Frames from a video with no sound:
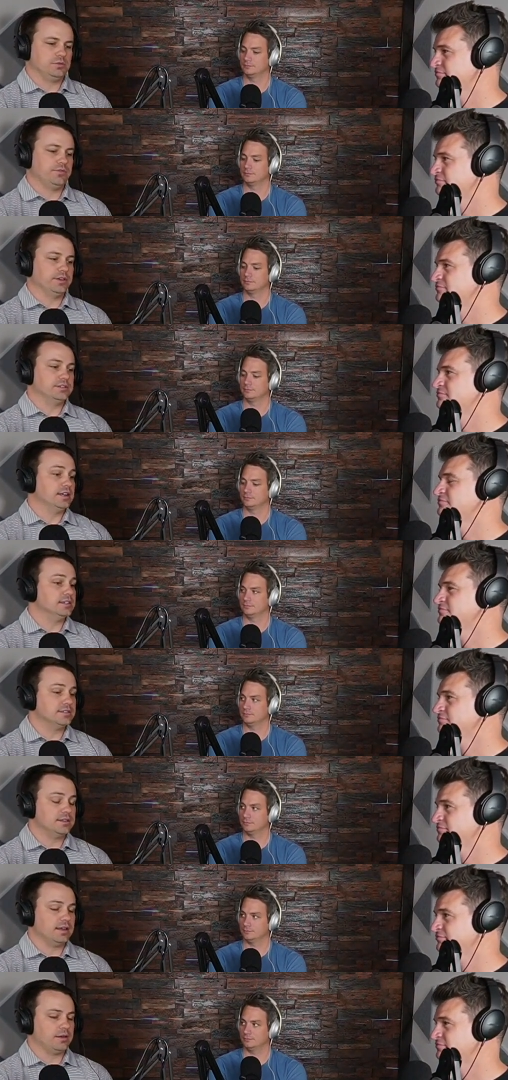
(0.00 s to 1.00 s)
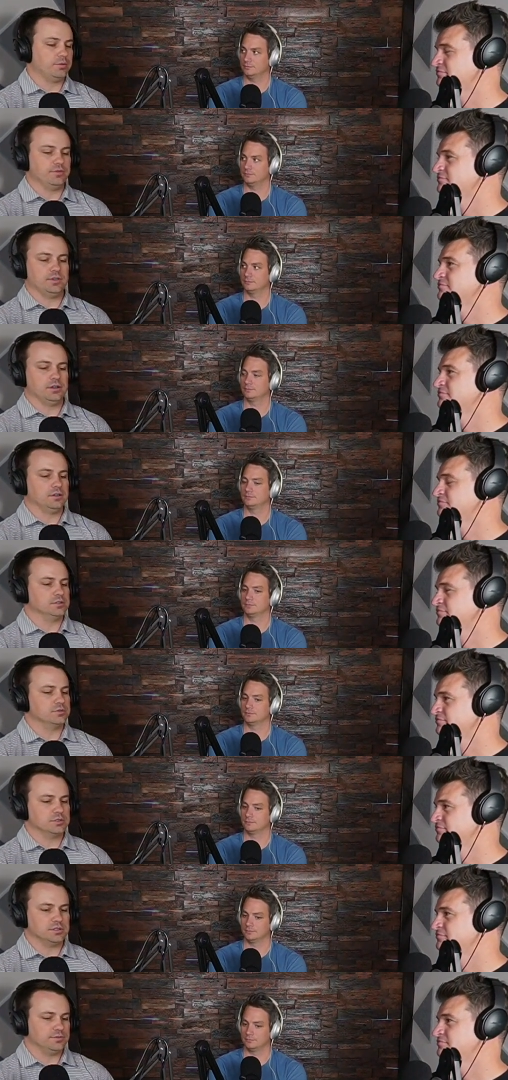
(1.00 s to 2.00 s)
Speaker 1: We've all tested that. We've done all
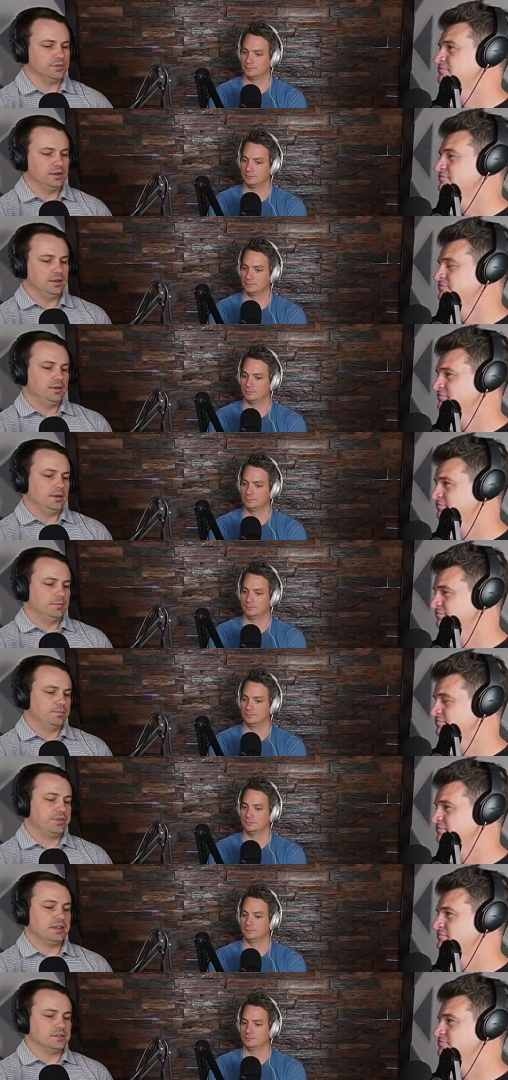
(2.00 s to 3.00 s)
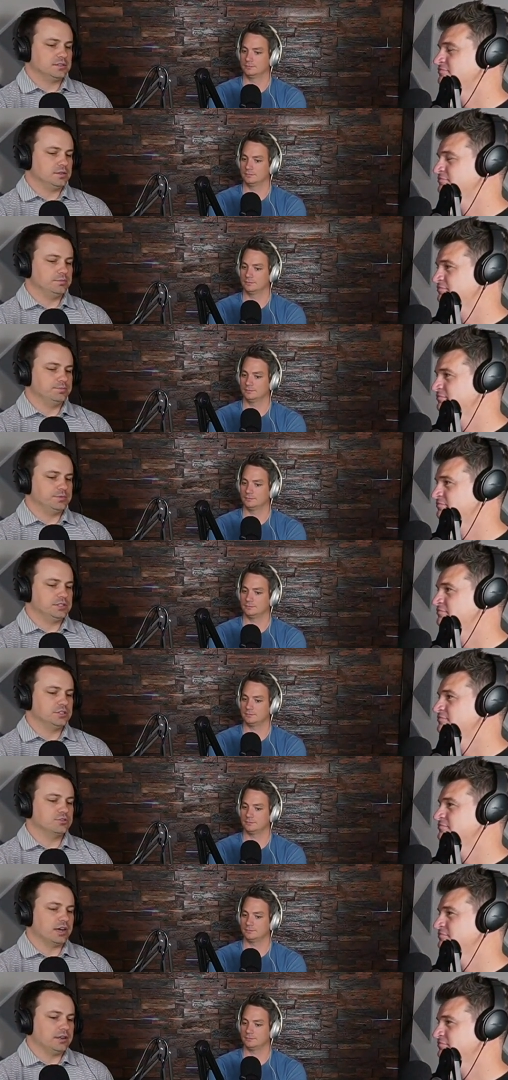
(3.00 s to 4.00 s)
sorts of things to to
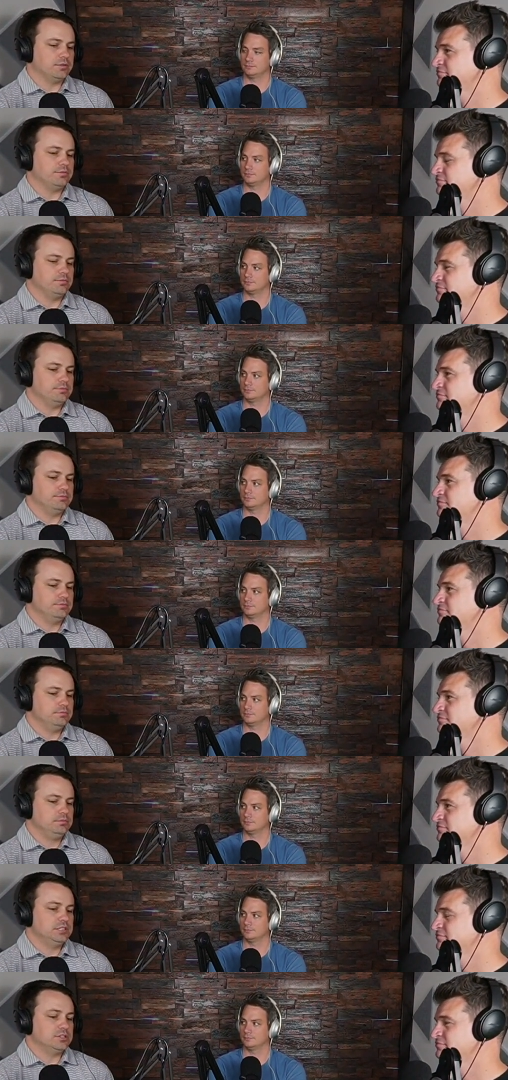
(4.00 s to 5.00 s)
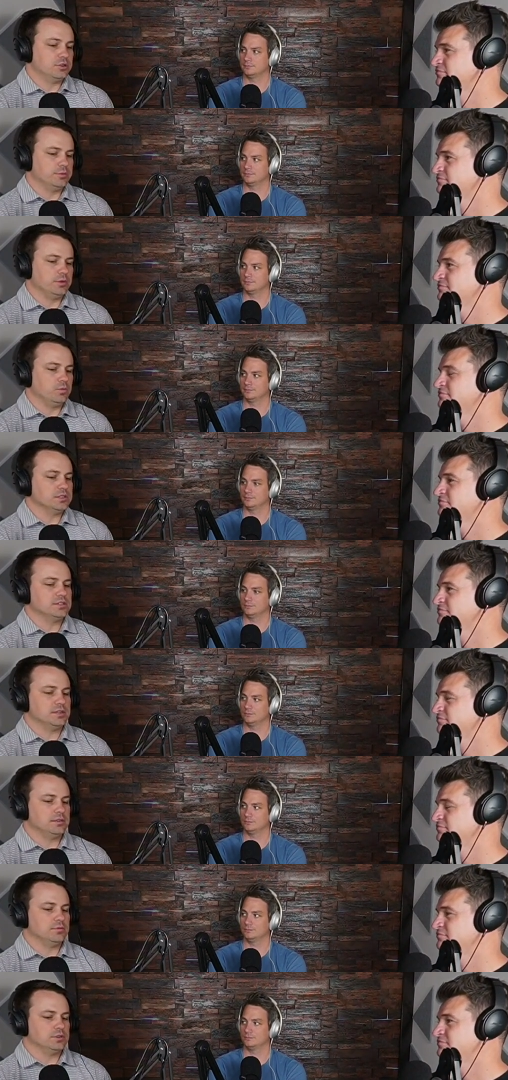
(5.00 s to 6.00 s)
try to determine what's
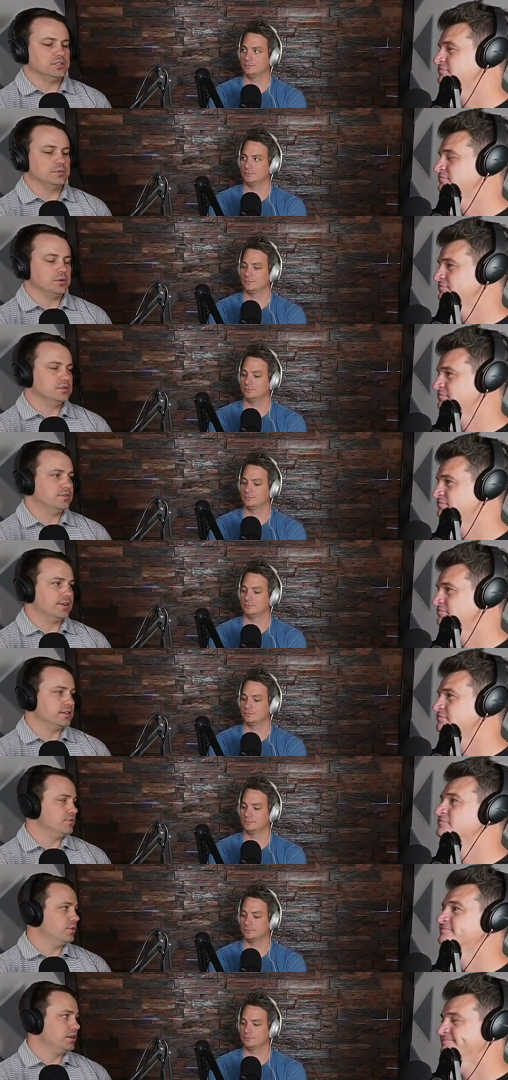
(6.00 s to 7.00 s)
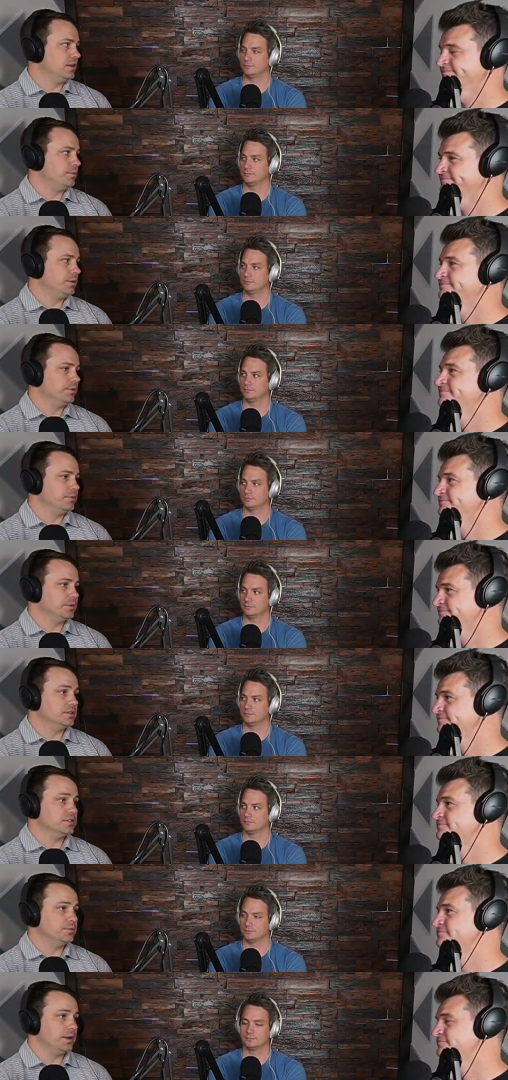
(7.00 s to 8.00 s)
the what's the most effective way to get people to
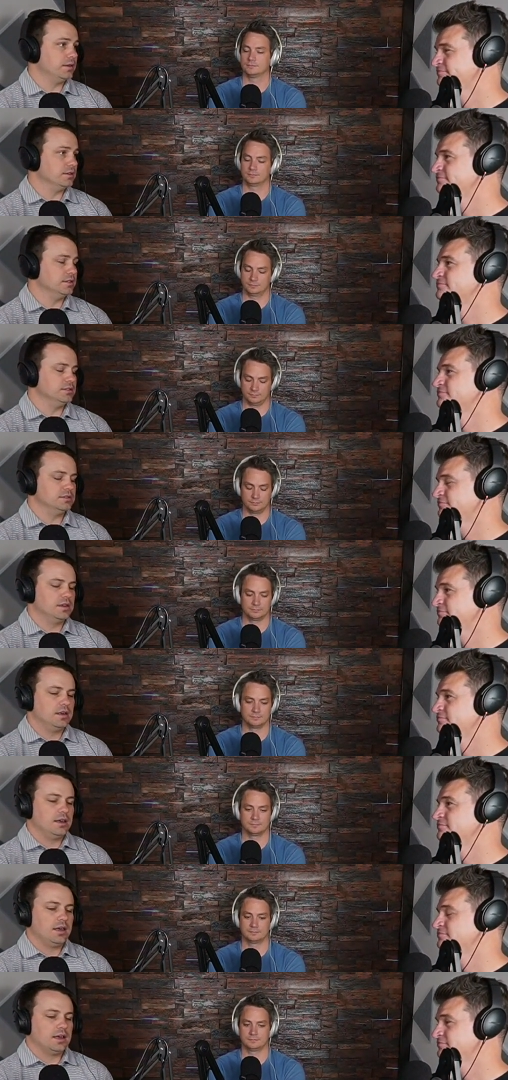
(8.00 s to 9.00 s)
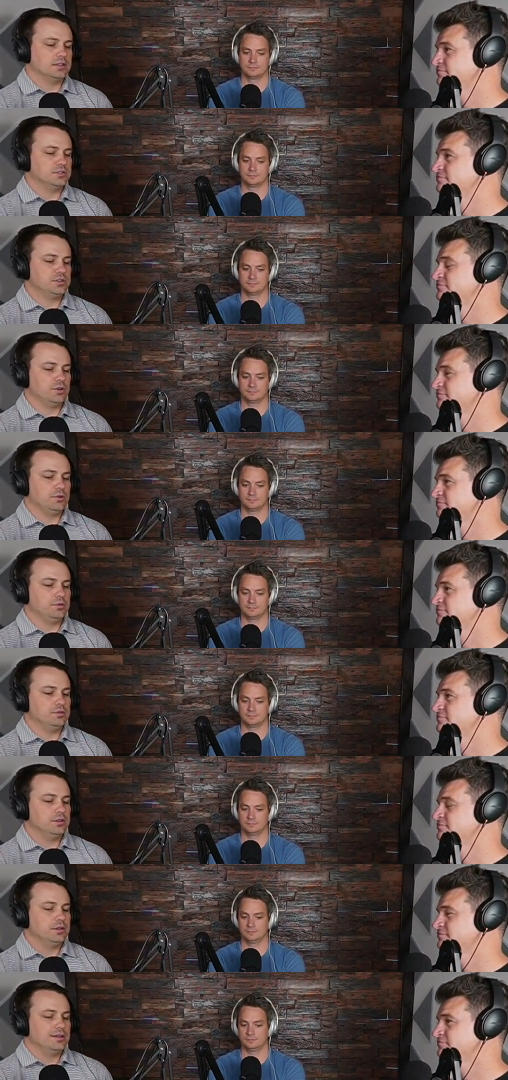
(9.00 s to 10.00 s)
participate on this. And
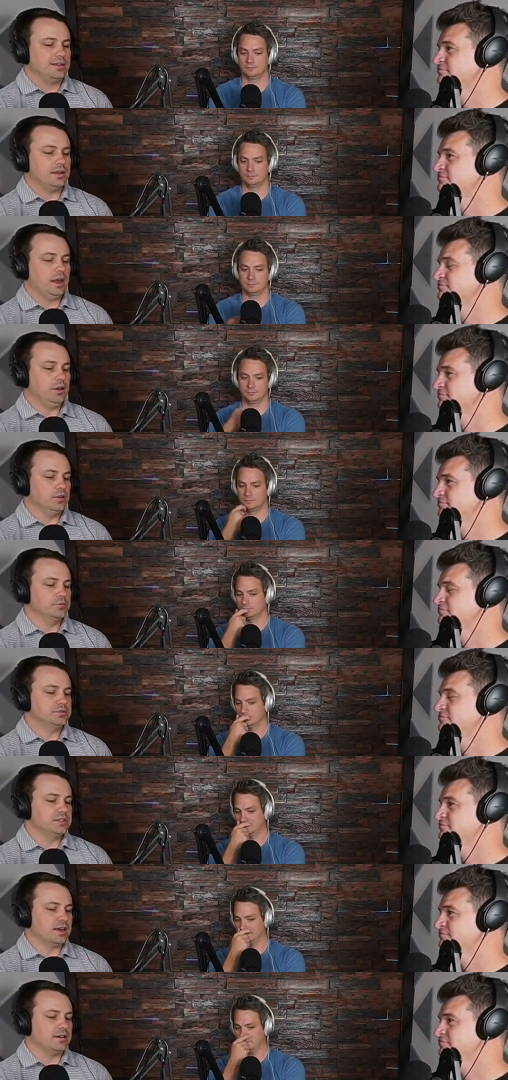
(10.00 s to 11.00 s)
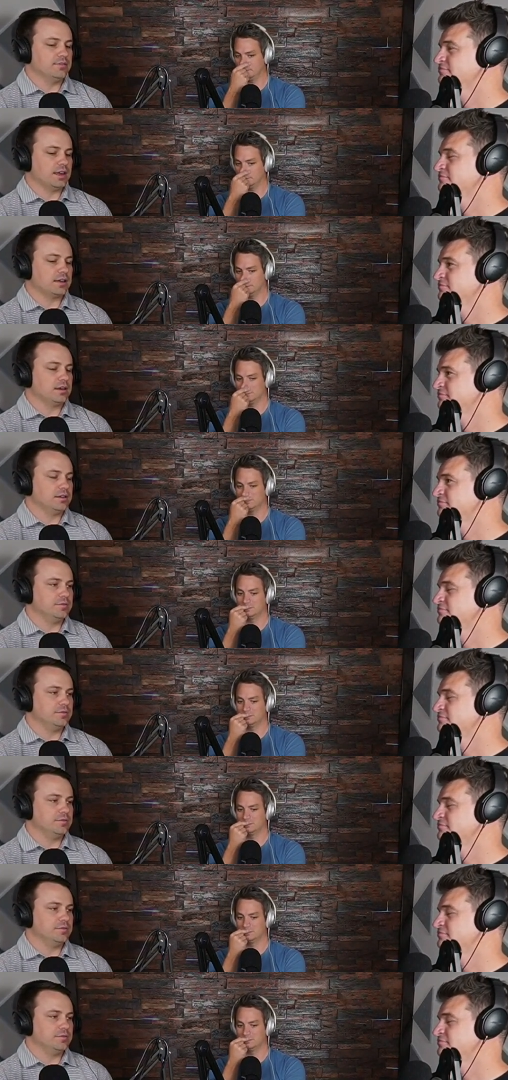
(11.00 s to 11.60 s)
so it helps to have that kind